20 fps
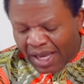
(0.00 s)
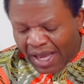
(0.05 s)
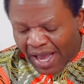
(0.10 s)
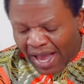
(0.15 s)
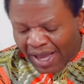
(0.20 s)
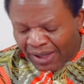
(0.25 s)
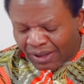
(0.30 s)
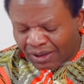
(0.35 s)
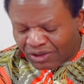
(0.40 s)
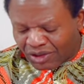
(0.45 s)

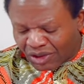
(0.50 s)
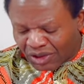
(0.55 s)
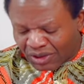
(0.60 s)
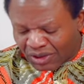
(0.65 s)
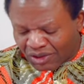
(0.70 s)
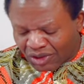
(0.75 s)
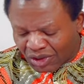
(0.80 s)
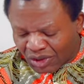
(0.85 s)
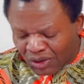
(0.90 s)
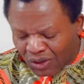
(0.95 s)
And
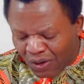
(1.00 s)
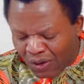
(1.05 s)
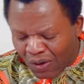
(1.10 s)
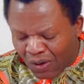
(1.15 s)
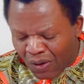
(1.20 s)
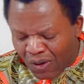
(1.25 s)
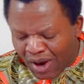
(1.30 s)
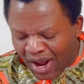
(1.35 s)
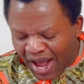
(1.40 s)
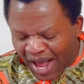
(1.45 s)

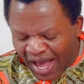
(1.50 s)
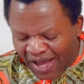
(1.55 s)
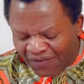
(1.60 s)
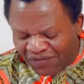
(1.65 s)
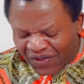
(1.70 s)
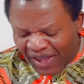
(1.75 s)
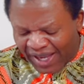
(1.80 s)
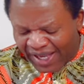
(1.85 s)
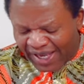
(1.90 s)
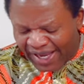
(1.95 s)
so,
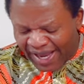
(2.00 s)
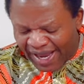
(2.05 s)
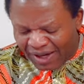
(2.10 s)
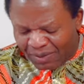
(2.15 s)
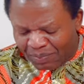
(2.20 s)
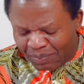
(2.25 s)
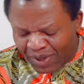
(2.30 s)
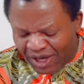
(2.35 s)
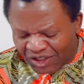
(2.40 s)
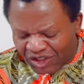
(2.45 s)
after he
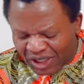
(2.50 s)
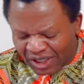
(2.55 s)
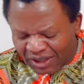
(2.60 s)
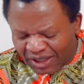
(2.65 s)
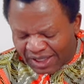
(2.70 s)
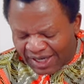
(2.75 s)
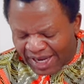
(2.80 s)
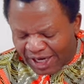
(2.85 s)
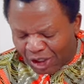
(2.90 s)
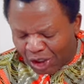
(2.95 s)
had
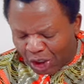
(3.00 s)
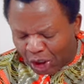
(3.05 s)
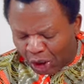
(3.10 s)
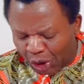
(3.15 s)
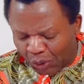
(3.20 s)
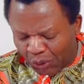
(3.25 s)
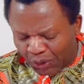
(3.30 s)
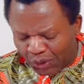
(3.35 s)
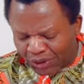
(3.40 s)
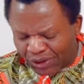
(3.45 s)
patiently
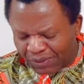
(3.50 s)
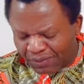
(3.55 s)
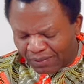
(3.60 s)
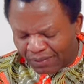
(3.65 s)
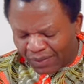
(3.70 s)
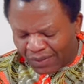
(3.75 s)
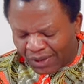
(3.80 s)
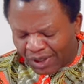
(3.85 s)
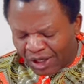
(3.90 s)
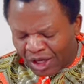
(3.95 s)
endured,
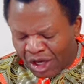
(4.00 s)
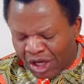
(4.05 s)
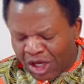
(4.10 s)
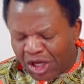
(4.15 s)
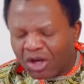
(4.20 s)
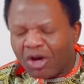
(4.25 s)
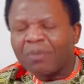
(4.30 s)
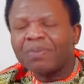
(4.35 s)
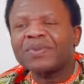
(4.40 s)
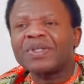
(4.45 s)

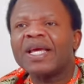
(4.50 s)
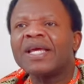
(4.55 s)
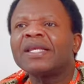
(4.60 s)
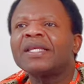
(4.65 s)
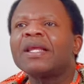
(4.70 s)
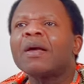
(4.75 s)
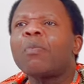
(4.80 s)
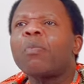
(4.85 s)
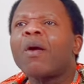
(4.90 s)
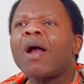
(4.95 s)
he
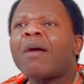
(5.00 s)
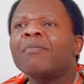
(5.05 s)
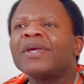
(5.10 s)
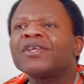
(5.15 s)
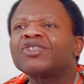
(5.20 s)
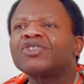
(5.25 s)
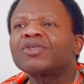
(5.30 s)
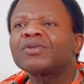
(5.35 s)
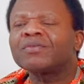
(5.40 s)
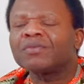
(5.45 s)
obtained the
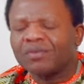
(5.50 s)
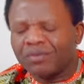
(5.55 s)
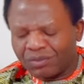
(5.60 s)
promise.